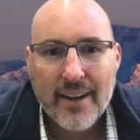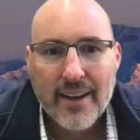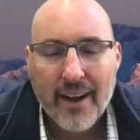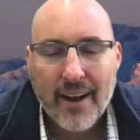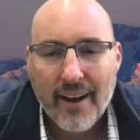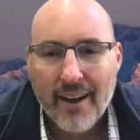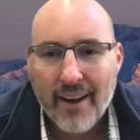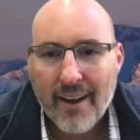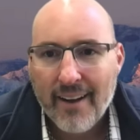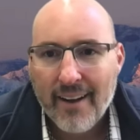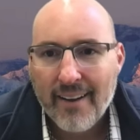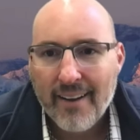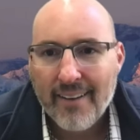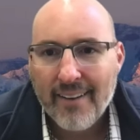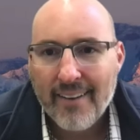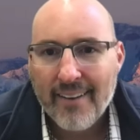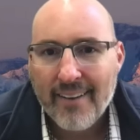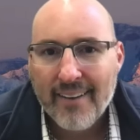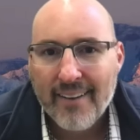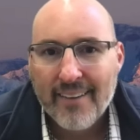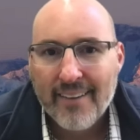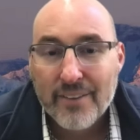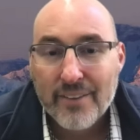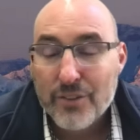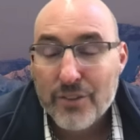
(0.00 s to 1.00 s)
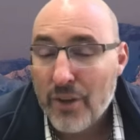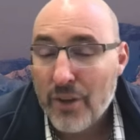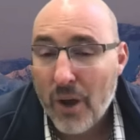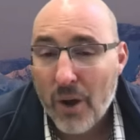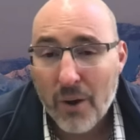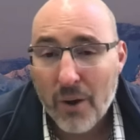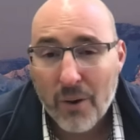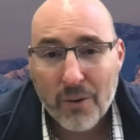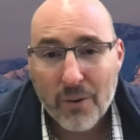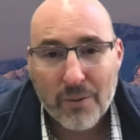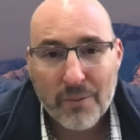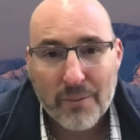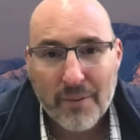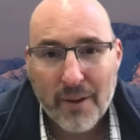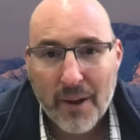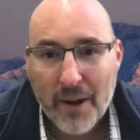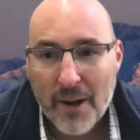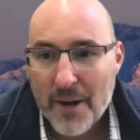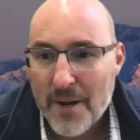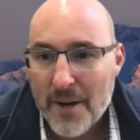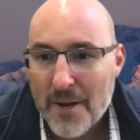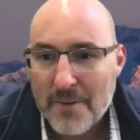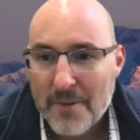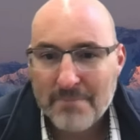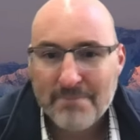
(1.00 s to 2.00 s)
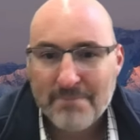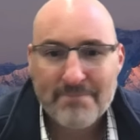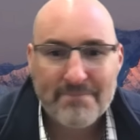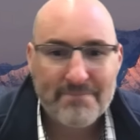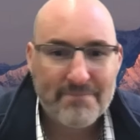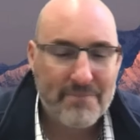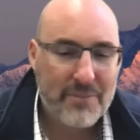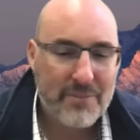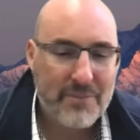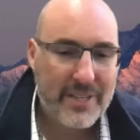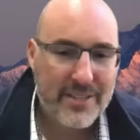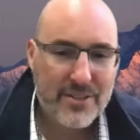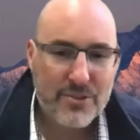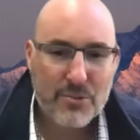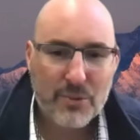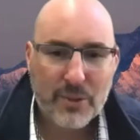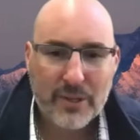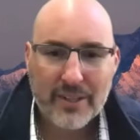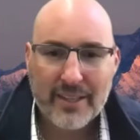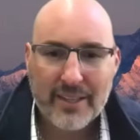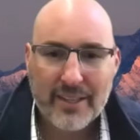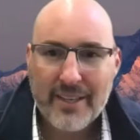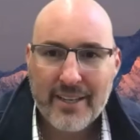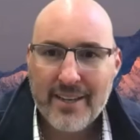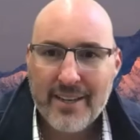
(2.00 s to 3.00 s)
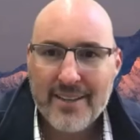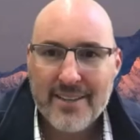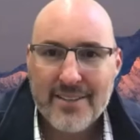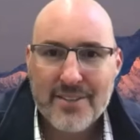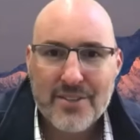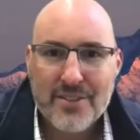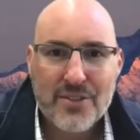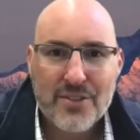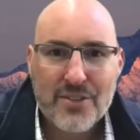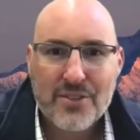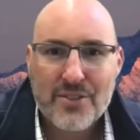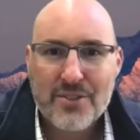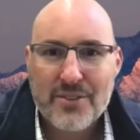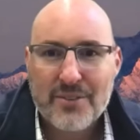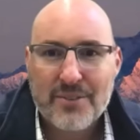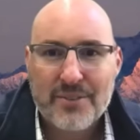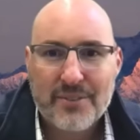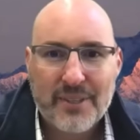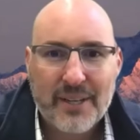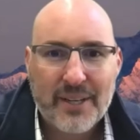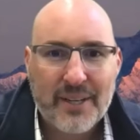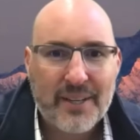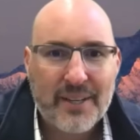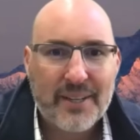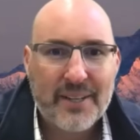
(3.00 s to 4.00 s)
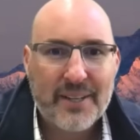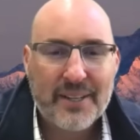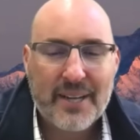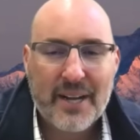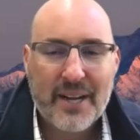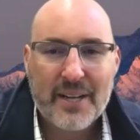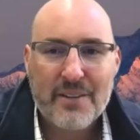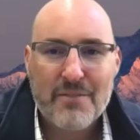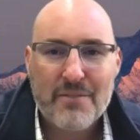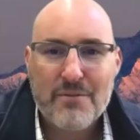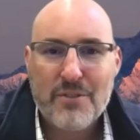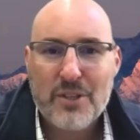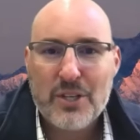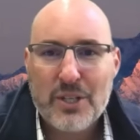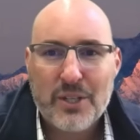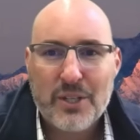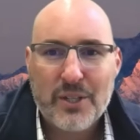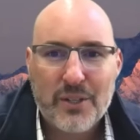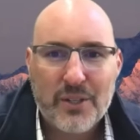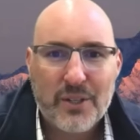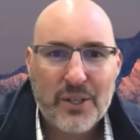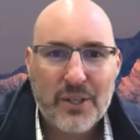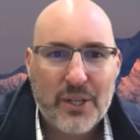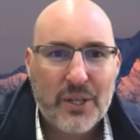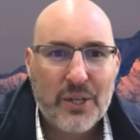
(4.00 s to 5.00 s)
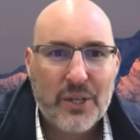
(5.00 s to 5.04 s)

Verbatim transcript: Uh, so um, this really is uh, kind of the